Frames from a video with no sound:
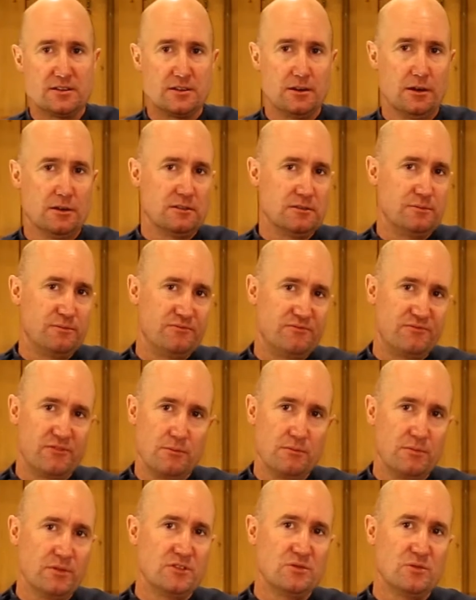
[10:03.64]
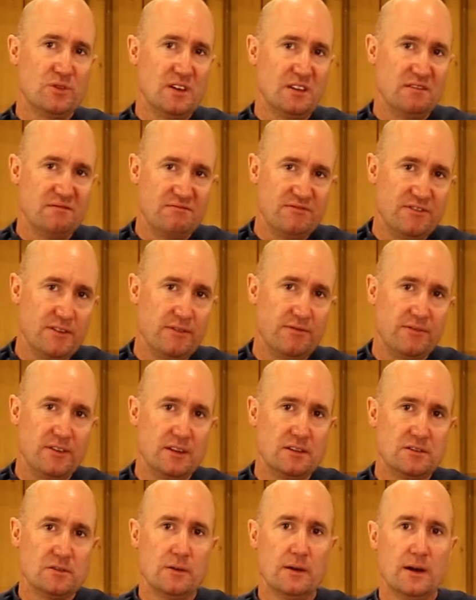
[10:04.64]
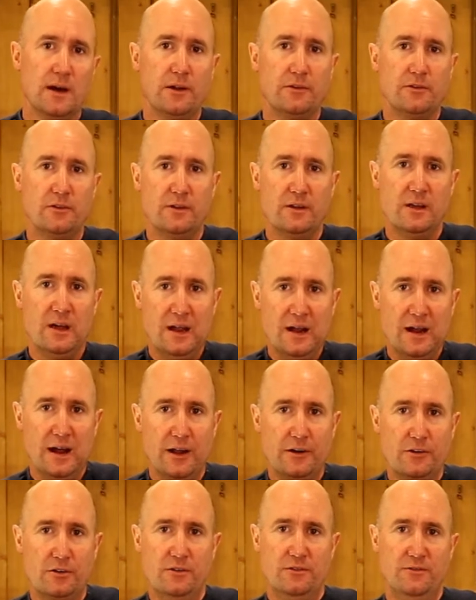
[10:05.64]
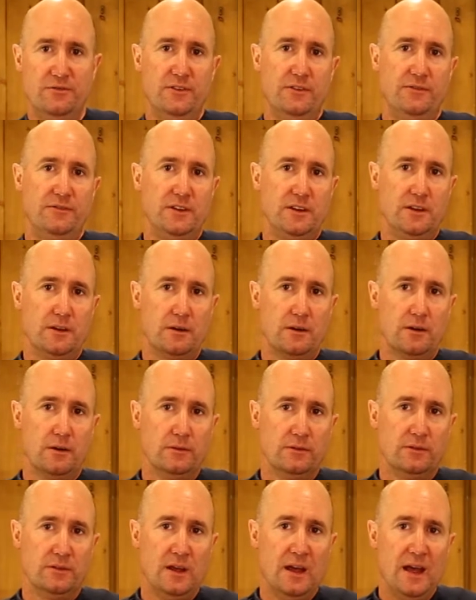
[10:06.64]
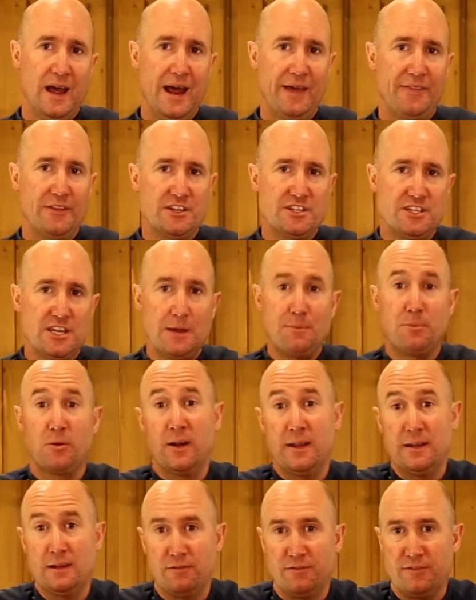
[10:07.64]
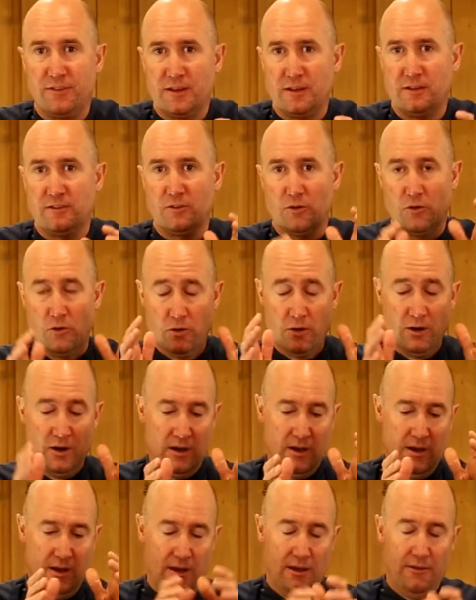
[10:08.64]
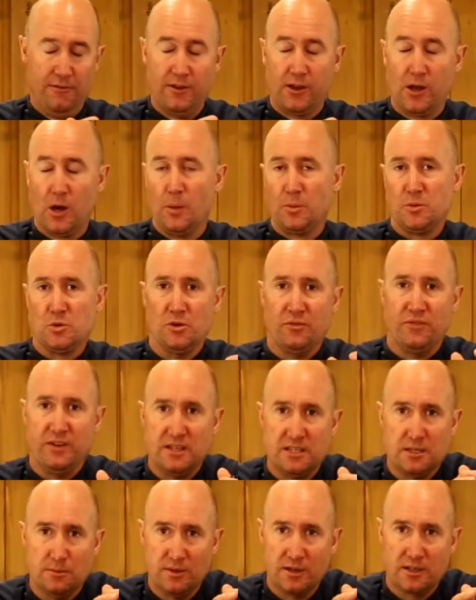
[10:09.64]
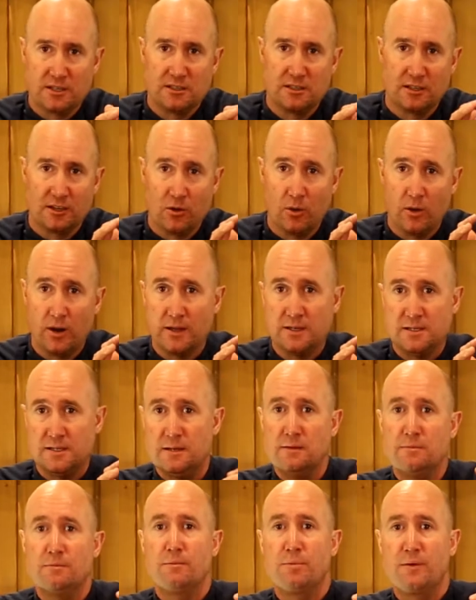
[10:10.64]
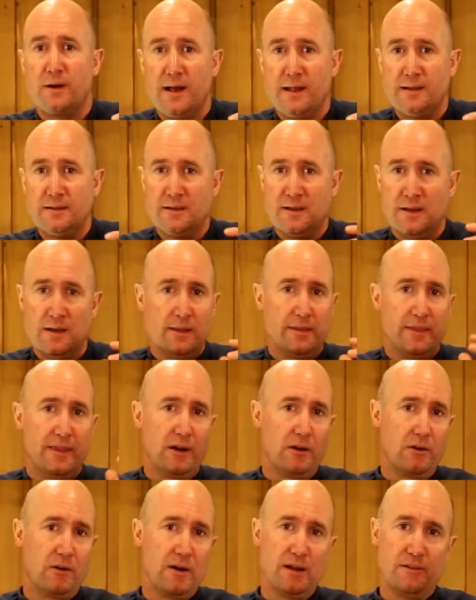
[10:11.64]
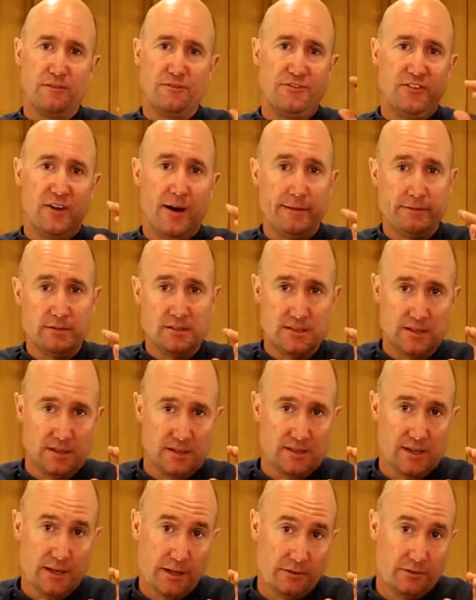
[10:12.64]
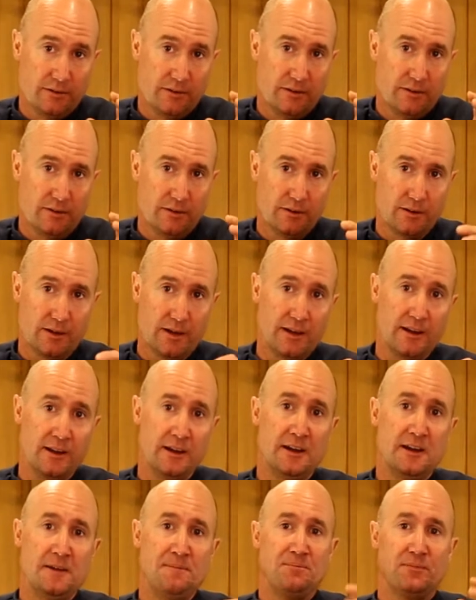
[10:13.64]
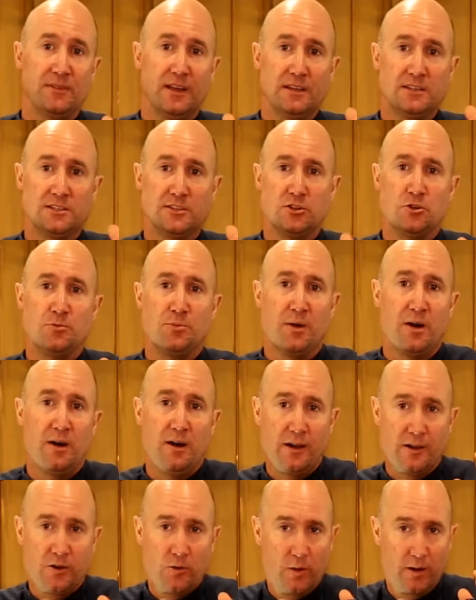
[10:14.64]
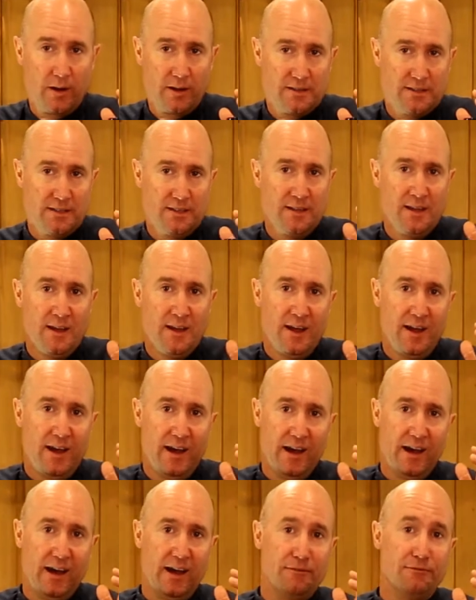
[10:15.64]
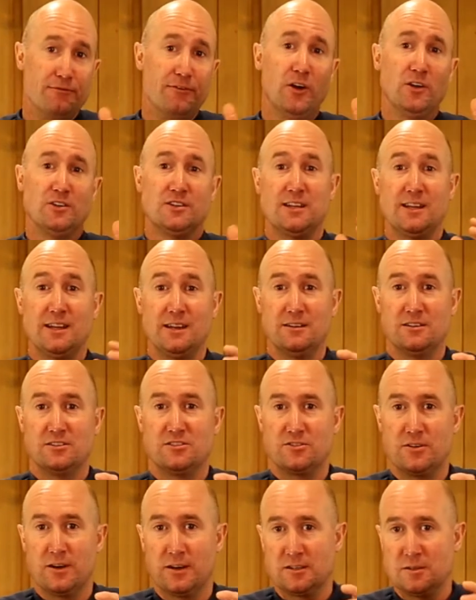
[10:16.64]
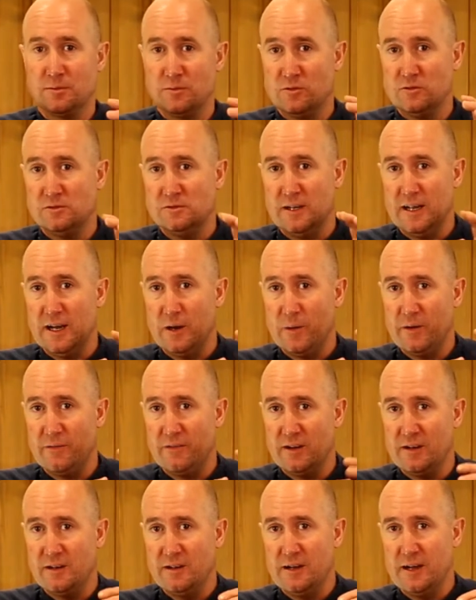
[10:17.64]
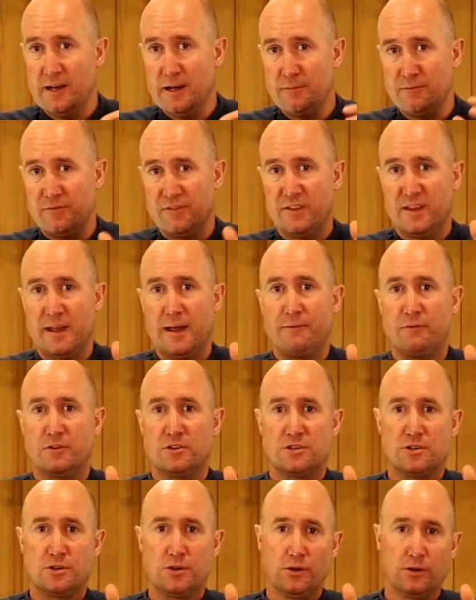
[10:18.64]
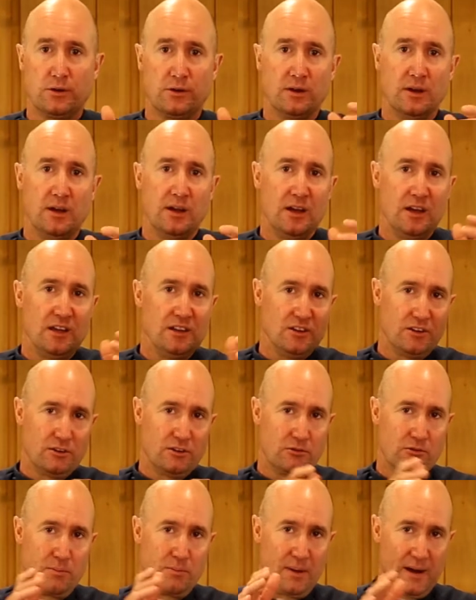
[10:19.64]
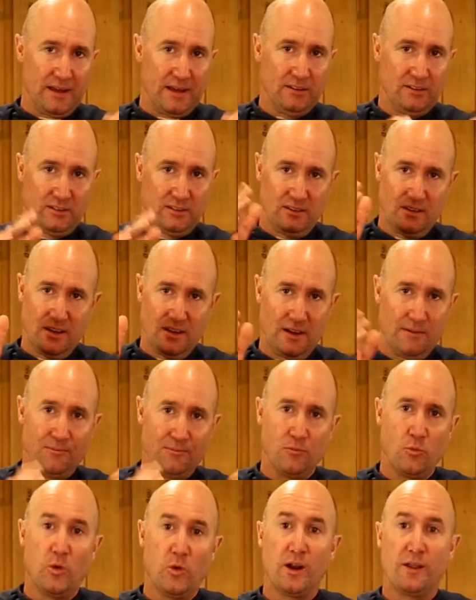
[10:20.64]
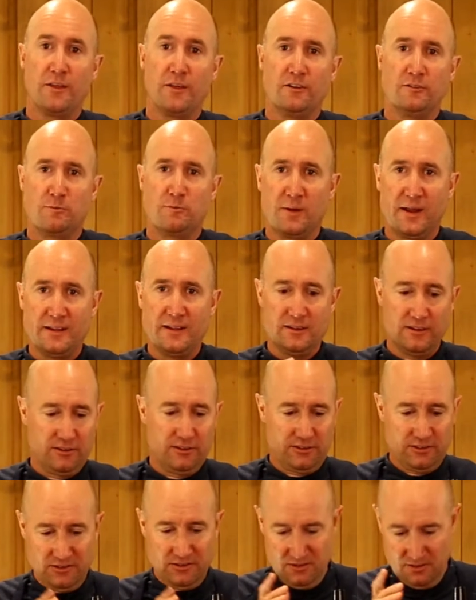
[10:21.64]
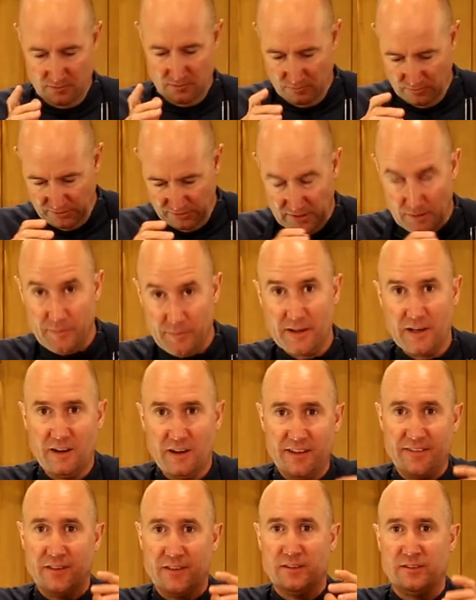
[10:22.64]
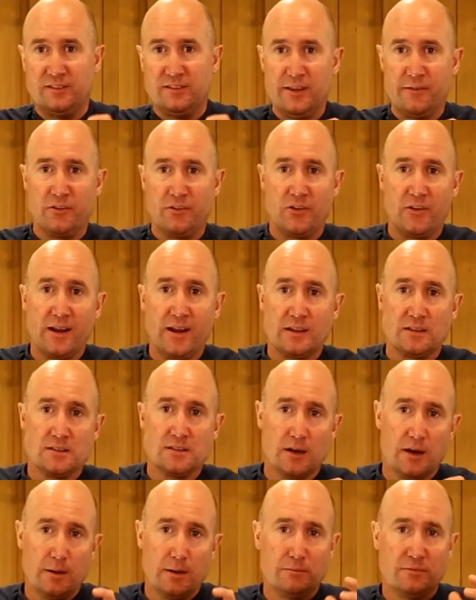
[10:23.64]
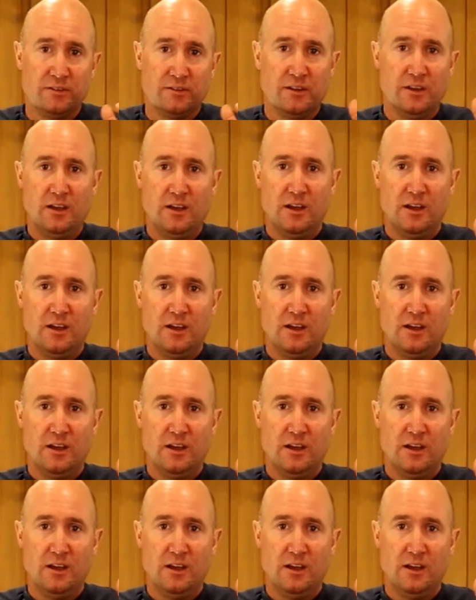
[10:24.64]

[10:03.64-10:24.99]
cost from between 50 to 100, 150 euros at the cheaper end of things, or if you go up to a Vitamix, the quality brand, they're around 500 or 600. Okay, they're super high quality and virtually indestructible. However, for the average cook, you could replace one of those blenders with something like this 7 or 8 times